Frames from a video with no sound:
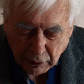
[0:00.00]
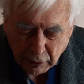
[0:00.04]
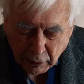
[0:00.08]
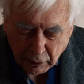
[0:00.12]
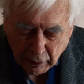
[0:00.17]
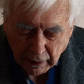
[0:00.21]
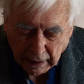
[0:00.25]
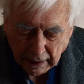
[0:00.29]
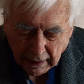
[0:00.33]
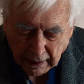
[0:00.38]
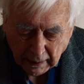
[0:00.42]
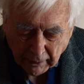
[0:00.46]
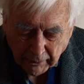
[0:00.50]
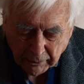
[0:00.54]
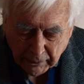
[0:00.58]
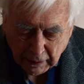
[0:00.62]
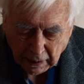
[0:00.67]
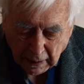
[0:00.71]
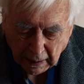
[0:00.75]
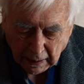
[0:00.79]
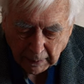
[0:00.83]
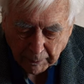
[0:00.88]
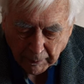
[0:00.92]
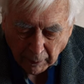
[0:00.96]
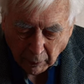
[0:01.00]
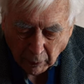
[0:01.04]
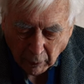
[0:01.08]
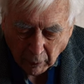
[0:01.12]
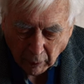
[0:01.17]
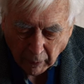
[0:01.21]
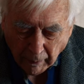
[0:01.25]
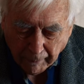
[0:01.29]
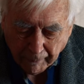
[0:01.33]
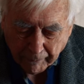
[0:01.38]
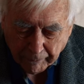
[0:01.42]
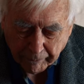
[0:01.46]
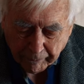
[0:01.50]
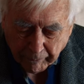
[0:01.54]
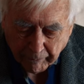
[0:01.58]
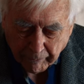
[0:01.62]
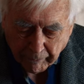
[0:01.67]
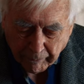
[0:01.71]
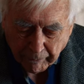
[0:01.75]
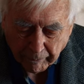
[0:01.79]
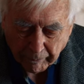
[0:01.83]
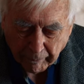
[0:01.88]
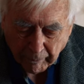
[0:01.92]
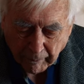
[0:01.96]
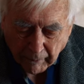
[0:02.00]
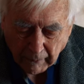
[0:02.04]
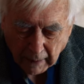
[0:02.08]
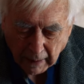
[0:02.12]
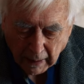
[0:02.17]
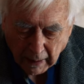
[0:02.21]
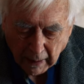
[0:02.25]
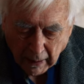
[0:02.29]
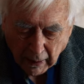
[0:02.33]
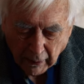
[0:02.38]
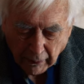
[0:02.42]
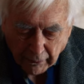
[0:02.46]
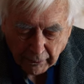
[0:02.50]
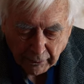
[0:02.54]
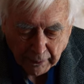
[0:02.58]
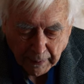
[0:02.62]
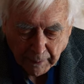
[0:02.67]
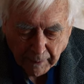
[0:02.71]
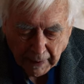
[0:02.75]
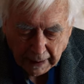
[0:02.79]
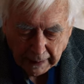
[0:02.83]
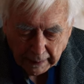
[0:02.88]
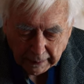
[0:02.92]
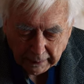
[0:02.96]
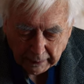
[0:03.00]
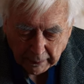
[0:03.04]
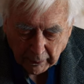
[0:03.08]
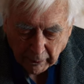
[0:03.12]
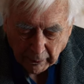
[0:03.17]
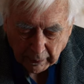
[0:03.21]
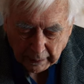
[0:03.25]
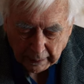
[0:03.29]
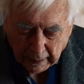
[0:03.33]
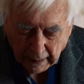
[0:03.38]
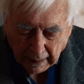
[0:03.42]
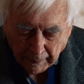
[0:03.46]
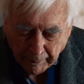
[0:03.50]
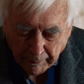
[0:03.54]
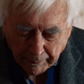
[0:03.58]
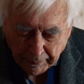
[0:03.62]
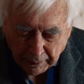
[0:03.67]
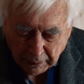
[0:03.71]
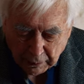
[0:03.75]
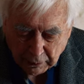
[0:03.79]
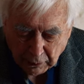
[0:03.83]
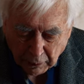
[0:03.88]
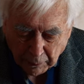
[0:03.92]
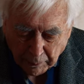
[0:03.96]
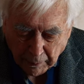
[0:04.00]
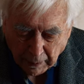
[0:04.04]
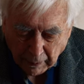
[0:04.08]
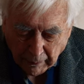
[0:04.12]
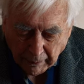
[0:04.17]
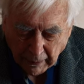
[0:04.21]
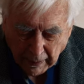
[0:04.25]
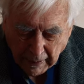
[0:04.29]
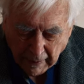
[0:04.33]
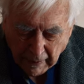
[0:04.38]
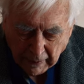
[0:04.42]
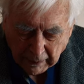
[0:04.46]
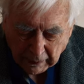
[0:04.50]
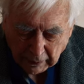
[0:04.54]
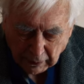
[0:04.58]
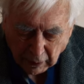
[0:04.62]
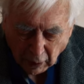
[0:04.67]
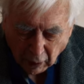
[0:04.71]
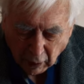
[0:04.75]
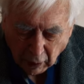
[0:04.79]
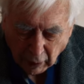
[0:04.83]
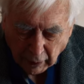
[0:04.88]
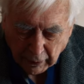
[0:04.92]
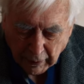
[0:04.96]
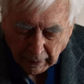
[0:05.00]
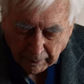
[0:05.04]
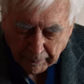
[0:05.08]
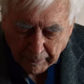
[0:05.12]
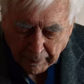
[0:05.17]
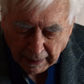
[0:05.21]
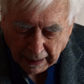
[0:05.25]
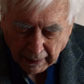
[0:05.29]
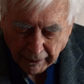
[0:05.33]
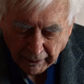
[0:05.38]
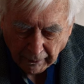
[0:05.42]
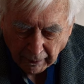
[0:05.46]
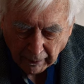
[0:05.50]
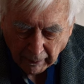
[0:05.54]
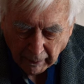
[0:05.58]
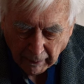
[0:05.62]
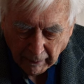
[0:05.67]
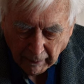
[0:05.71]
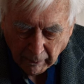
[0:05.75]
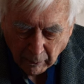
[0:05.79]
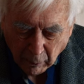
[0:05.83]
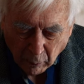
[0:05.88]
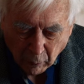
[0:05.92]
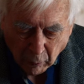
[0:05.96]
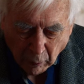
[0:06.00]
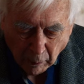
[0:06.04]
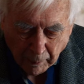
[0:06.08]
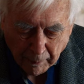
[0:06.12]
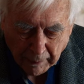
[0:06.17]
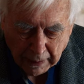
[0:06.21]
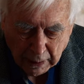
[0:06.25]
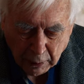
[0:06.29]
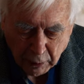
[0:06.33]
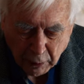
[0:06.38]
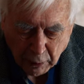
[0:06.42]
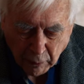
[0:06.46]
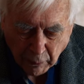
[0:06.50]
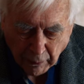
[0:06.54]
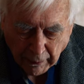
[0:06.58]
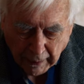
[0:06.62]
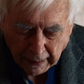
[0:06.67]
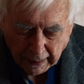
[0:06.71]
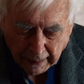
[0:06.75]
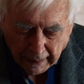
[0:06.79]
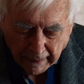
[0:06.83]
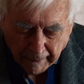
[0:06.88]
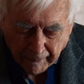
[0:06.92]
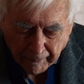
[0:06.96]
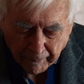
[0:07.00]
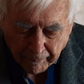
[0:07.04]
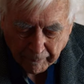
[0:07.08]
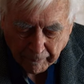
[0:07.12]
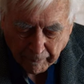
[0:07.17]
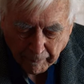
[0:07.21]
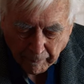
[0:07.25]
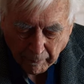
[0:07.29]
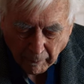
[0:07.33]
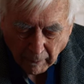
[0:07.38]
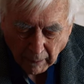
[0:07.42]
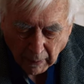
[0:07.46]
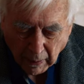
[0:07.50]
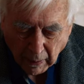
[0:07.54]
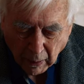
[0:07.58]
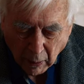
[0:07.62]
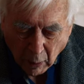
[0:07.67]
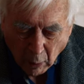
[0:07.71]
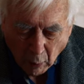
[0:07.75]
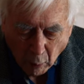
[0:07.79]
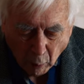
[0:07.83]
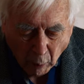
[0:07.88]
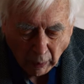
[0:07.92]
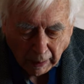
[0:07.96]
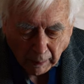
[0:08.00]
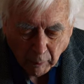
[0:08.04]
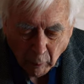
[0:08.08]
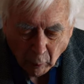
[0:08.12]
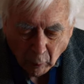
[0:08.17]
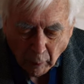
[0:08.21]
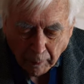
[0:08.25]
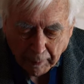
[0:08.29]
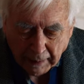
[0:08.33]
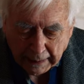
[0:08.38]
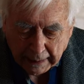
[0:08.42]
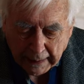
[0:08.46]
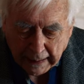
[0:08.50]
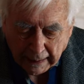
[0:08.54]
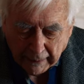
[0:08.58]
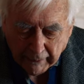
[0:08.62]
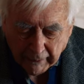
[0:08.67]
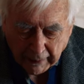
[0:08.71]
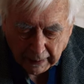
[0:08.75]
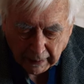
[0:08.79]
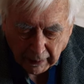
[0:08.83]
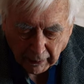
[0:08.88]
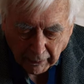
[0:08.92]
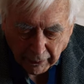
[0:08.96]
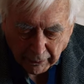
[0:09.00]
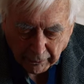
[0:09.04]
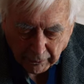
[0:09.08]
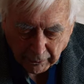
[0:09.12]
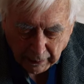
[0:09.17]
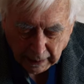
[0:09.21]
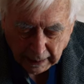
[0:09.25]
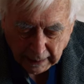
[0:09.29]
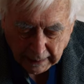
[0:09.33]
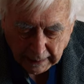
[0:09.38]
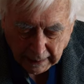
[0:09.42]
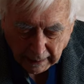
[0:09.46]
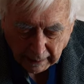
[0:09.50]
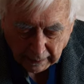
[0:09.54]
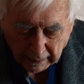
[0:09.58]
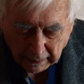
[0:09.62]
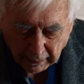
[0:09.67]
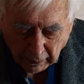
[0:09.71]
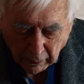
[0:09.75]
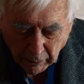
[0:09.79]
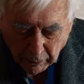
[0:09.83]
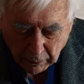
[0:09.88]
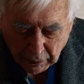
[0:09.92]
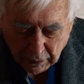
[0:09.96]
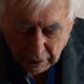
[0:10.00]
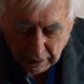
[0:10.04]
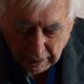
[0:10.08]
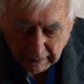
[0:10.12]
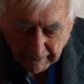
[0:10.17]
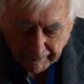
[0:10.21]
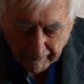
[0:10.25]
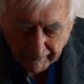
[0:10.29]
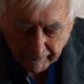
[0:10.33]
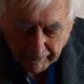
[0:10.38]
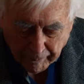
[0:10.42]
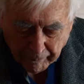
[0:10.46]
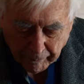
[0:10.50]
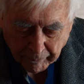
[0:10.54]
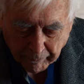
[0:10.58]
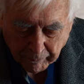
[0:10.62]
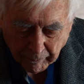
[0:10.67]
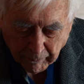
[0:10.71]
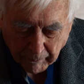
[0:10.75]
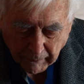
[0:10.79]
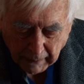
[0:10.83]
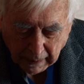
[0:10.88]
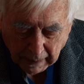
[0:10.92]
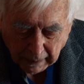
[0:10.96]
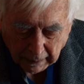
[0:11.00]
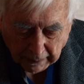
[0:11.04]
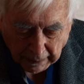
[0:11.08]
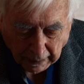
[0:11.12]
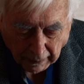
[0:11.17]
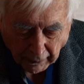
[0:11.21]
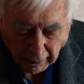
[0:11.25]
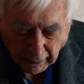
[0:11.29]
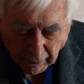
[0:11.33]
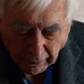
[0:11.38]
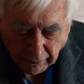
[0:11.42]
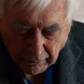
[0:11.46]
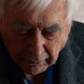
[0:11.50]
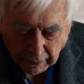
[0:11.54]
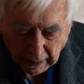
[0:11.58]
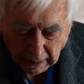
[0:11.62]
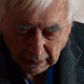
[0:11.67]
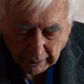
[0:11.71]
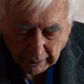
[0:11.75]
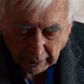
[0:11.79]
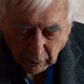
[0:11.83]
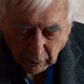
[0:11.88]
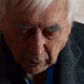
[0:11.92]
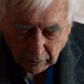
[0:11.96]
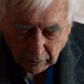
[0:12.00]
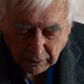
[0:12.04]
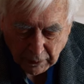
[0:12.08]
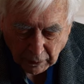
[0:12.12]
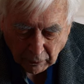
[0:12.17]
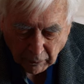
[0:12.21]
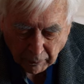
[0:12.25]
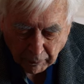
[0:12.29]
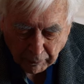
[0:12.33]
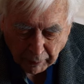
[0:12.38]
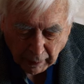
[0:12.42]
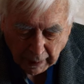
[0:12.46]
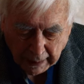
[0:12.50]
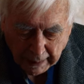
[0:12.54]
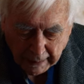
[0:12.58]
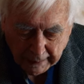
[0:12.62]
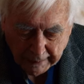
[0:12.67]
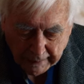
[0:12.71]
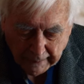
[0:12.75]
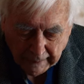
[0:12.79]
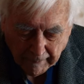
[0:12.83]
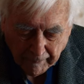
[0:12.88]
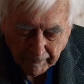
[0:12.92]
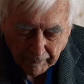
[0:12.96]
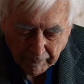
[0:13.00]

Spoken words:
tree of Tabor. Three men going up to God at Bethel will meet you there. One will be carrying three young goats, another three loaves of bread,